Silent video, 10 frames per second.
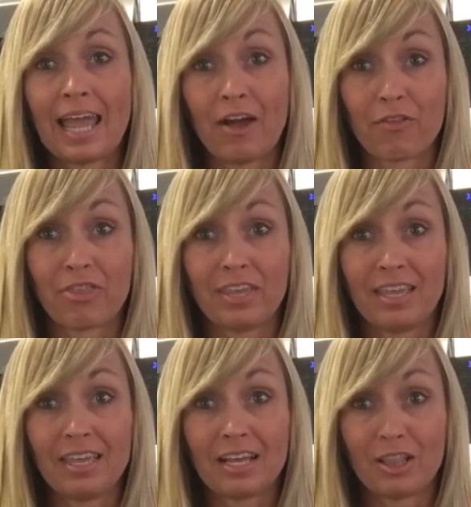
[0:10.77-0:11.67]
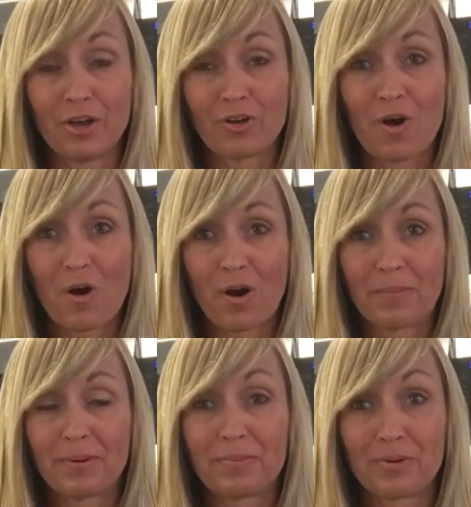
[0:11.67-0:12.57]
Healthy,
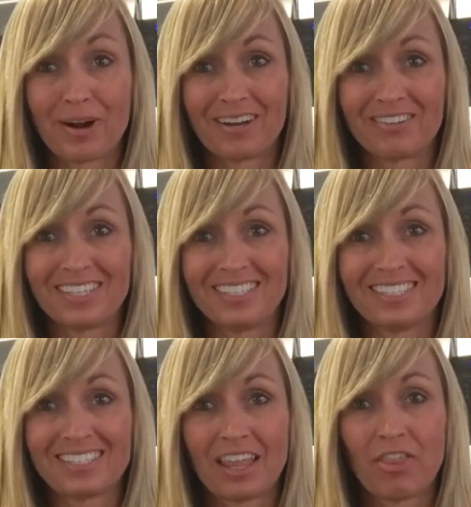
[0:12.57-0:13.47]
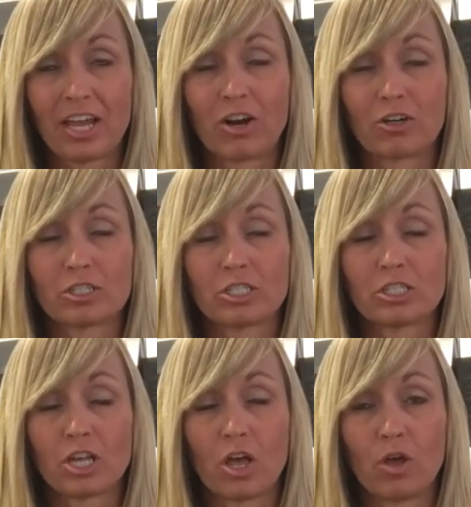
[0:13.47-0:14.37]
low-carb brownies. They are
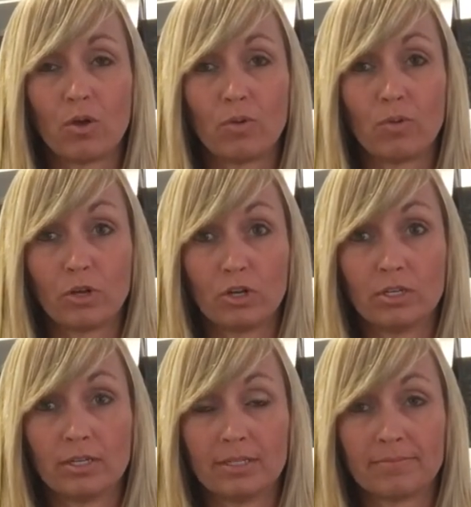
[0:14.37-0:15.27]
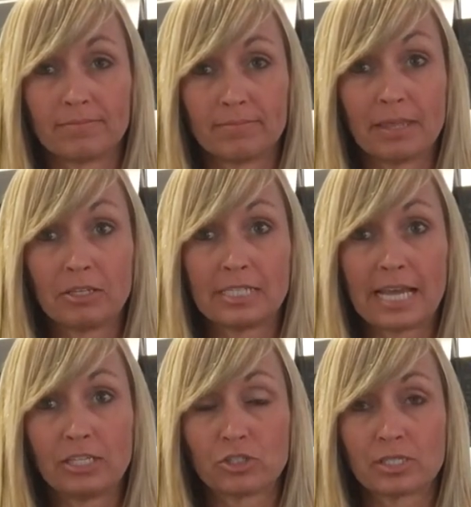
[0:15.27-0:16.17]
so good, but they're
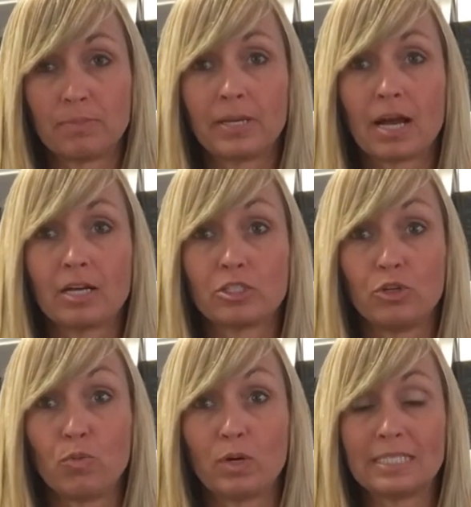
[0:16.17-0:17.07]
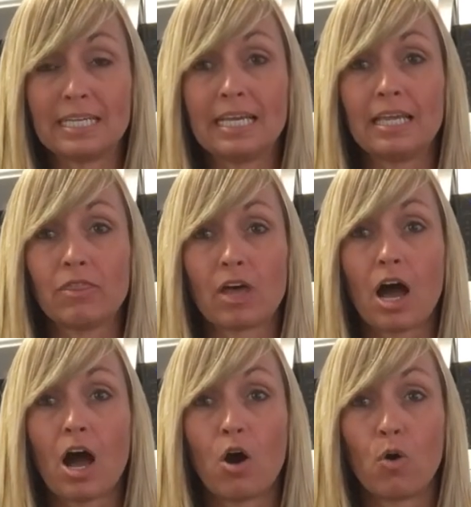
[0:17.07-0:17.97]
dangerous because you want to eat the
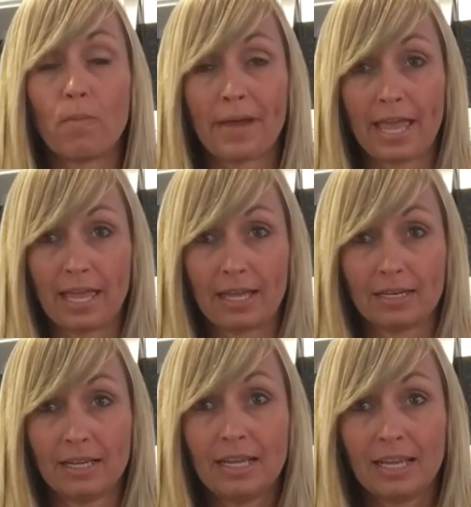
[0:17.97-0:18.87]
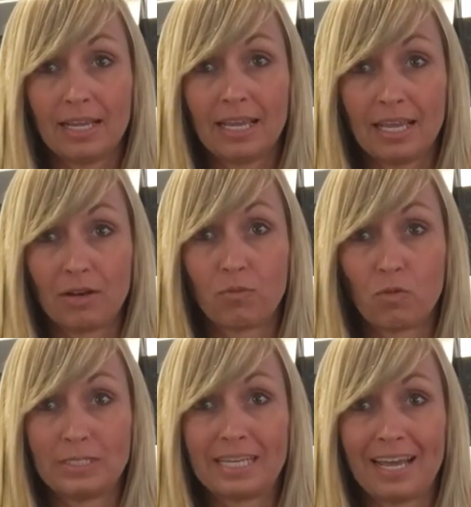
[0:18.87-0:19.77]
whole pan in
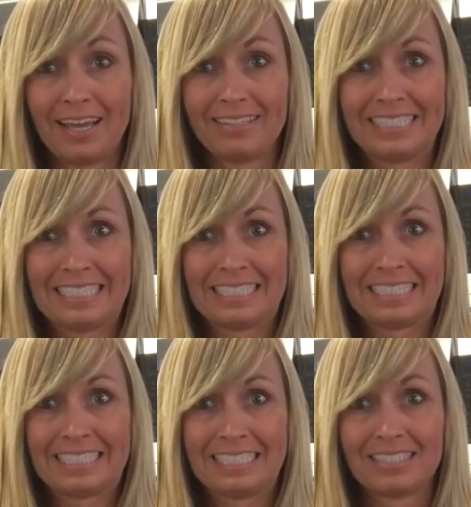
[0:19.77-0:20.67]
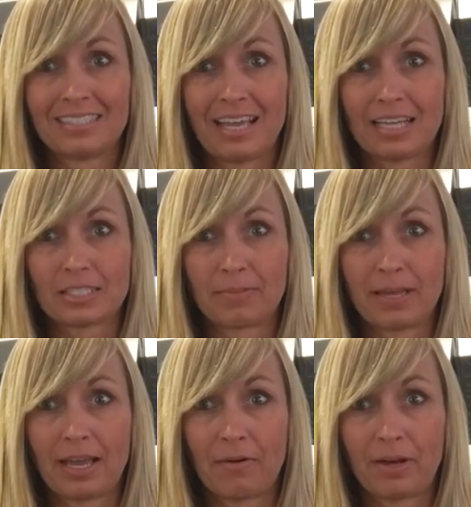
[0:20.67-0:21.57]
one day. Ask me
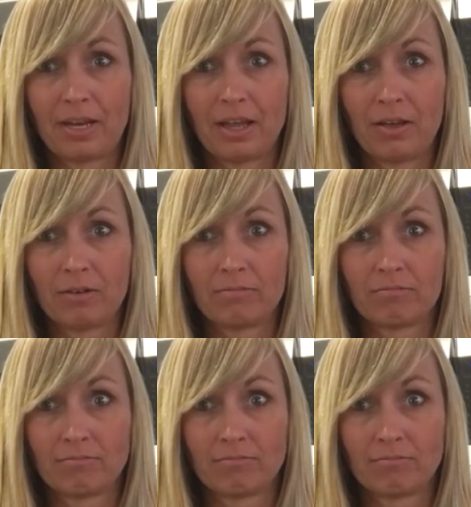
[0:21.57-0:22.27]
how I know.